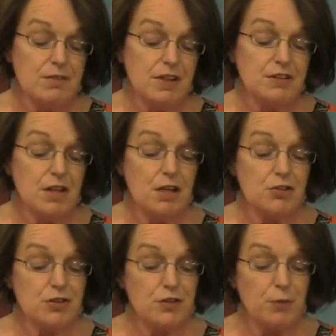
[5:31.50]

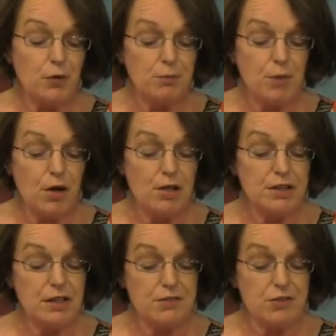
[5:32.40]
"Scientology is both
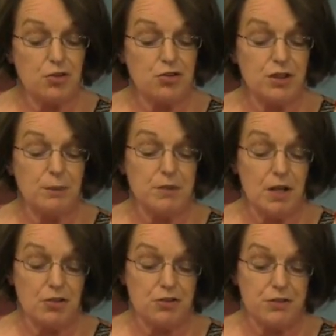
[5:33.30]
morally and socially
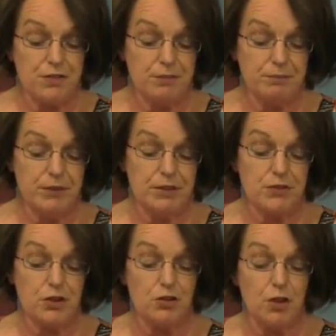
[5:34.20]
obnoxious. It
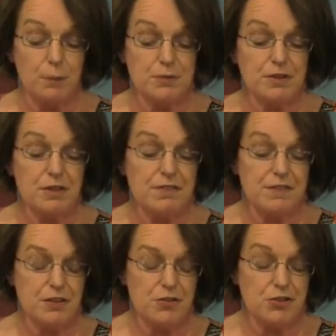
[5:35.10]
is corrupt,
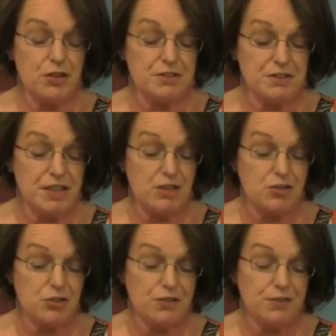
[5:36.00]
sinister and
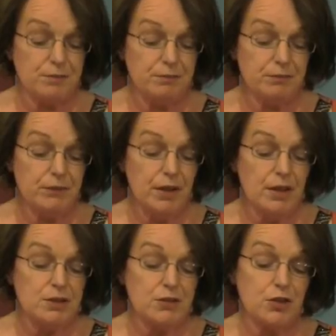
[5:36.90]
dangerous.
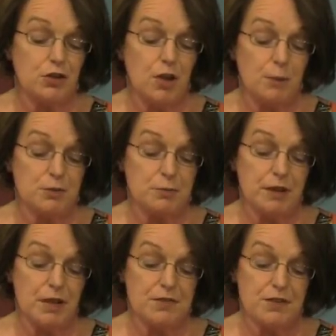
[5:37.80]
It is corrupt
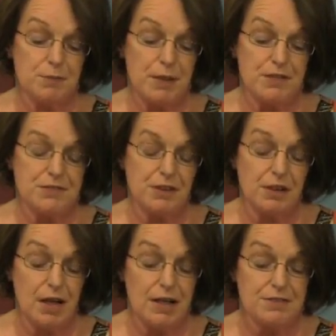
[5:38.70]
because it is based
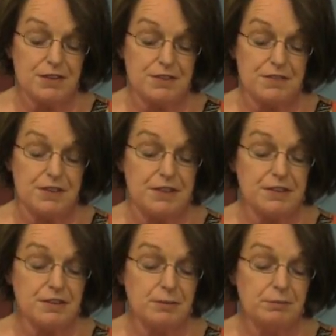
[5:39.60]
on lies and
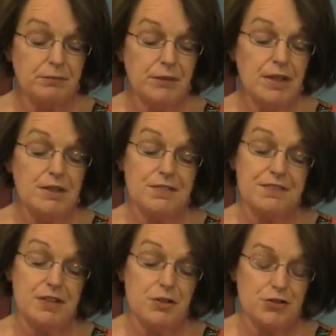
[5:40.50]
deceit. It
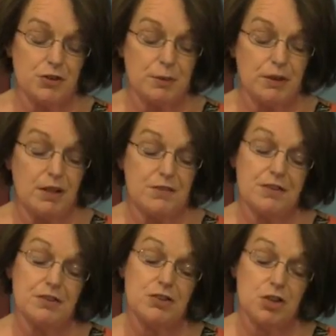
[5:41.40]
is sinister because
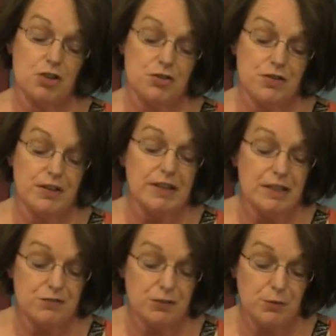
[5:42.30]
it indulges in
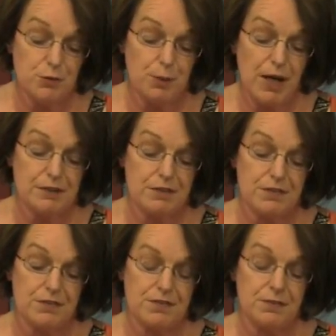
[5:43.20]
infamous
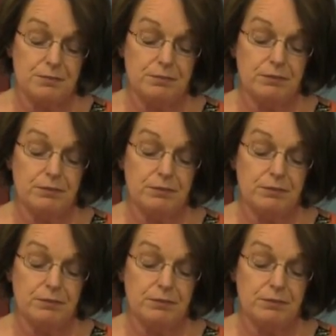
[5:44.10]
practices.